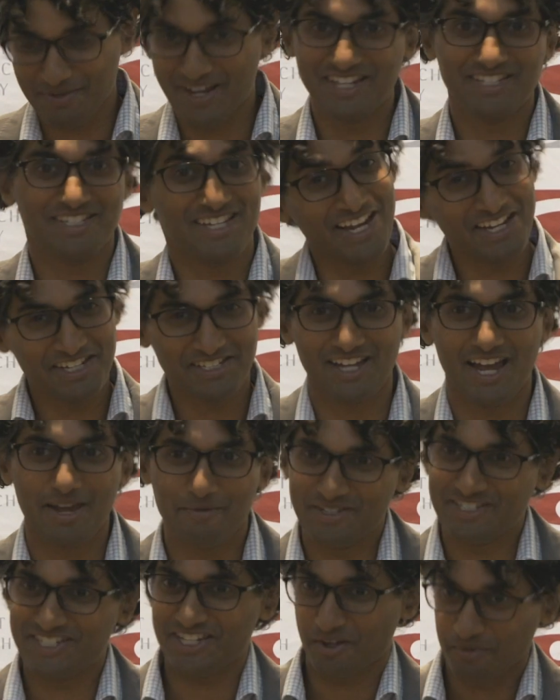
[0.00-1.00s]
my 2nd
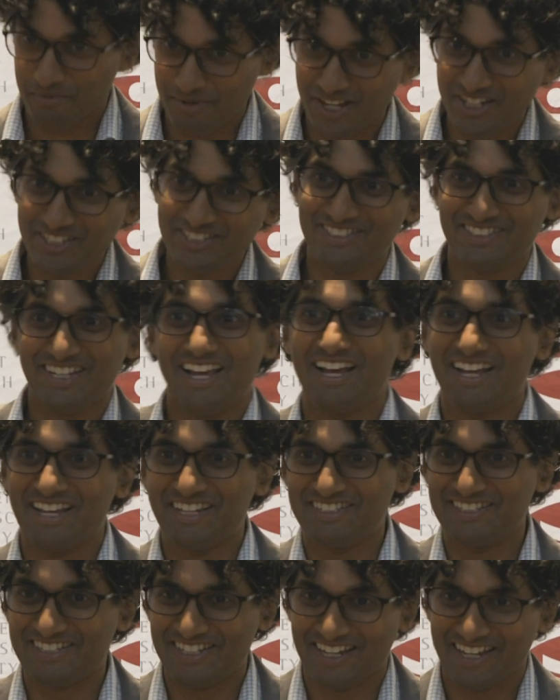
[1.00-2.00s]
time in Stellenbosch,
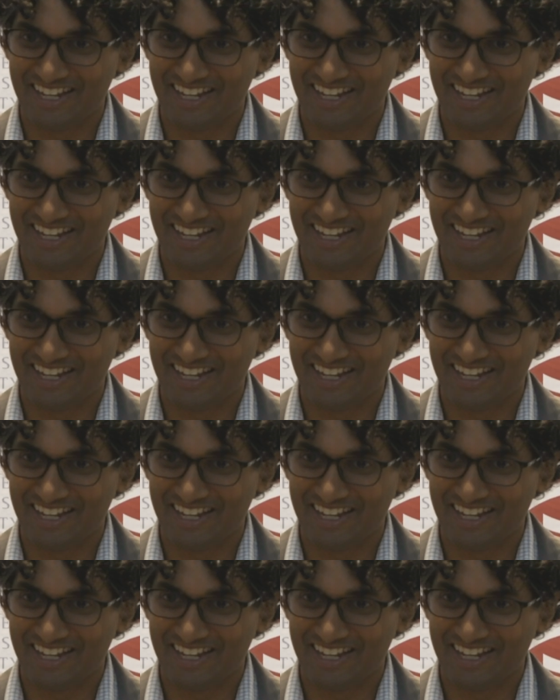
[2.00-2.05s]
and